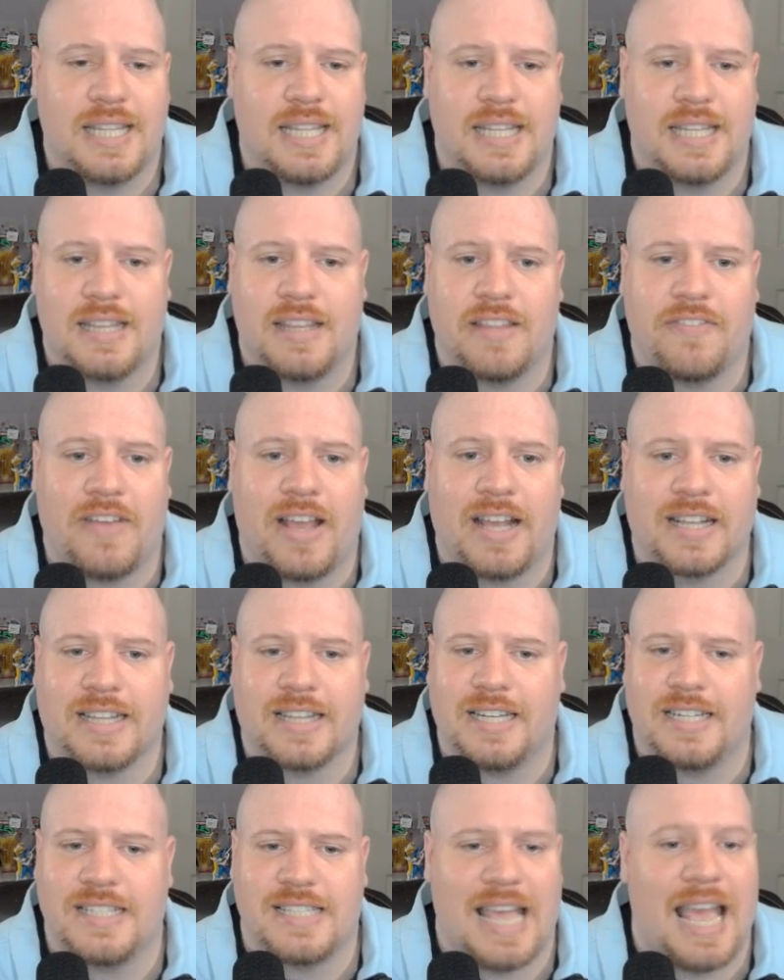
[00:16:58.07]
the fact
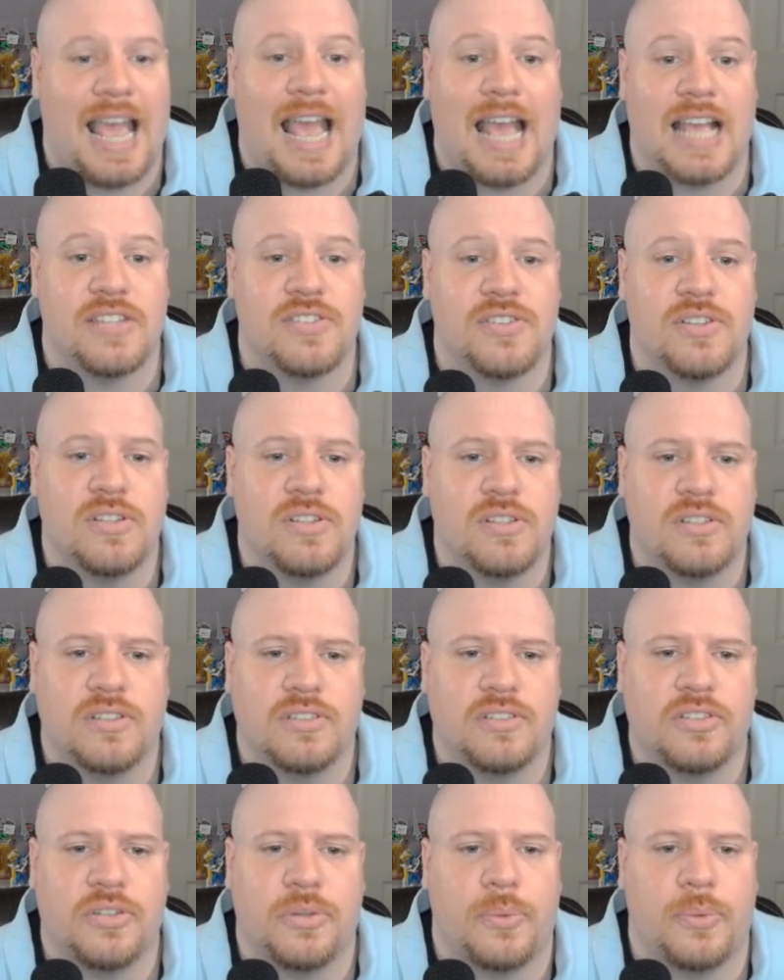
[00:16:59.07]
that it's a hassle
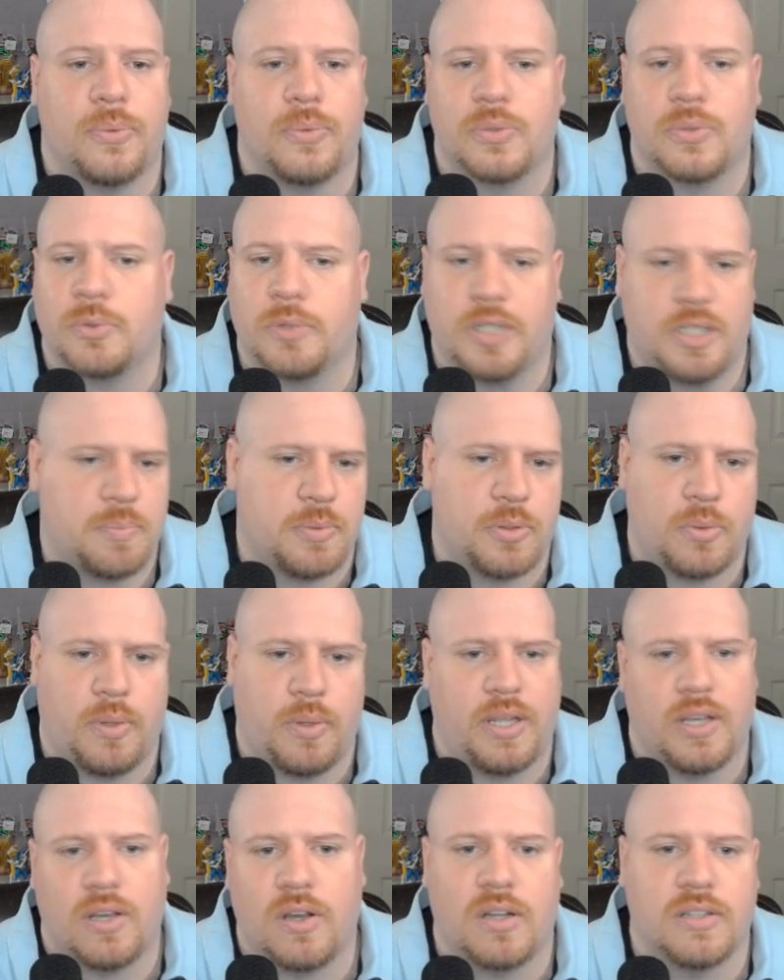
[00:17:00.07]
to switch
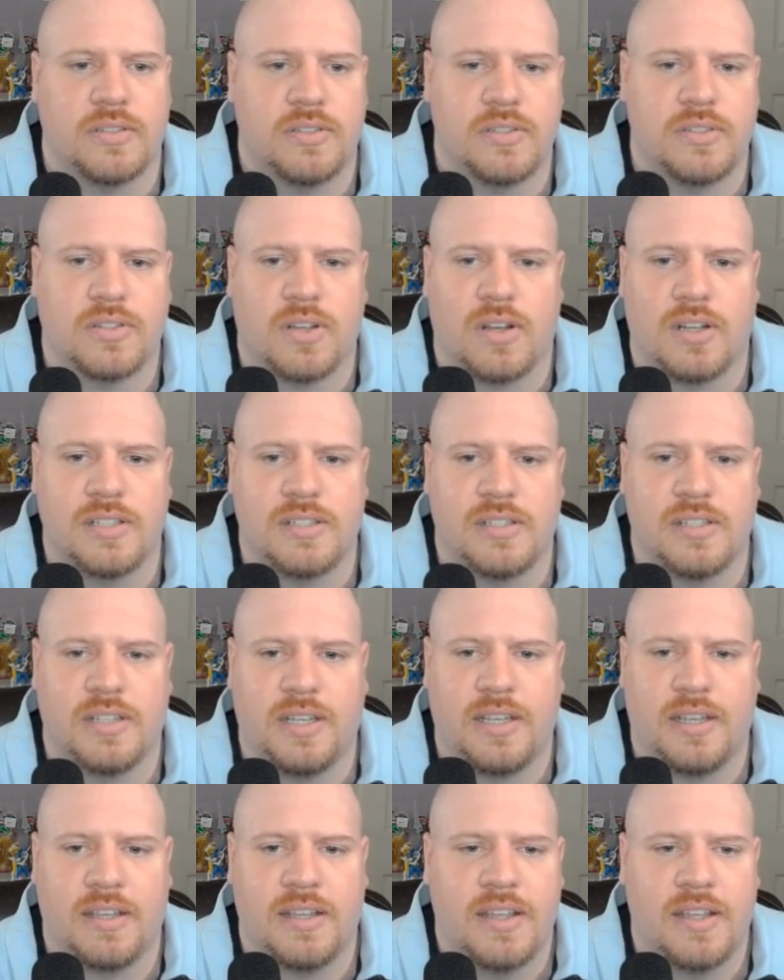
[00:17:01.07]
between consoles
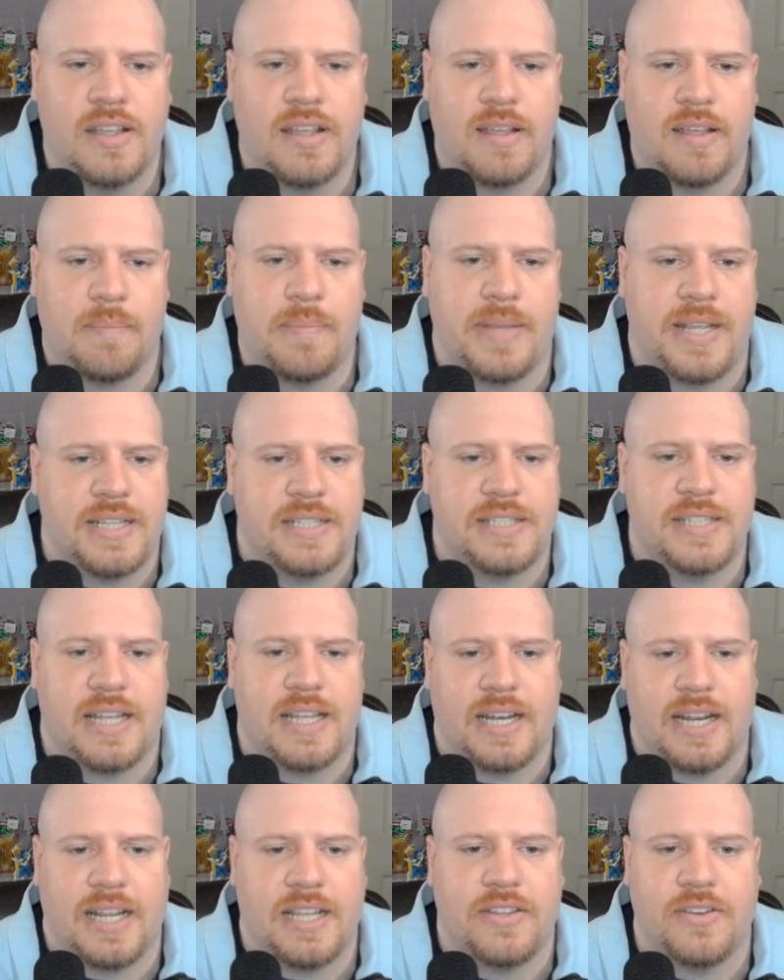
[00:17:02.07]
constantly means
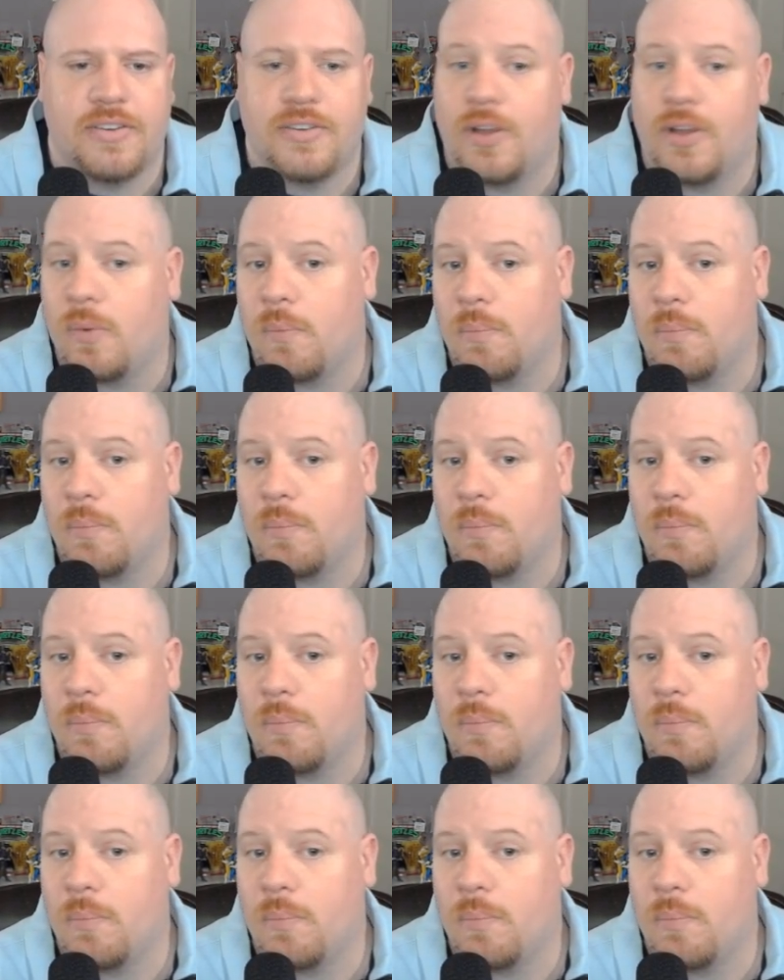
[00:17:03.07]
that I either don't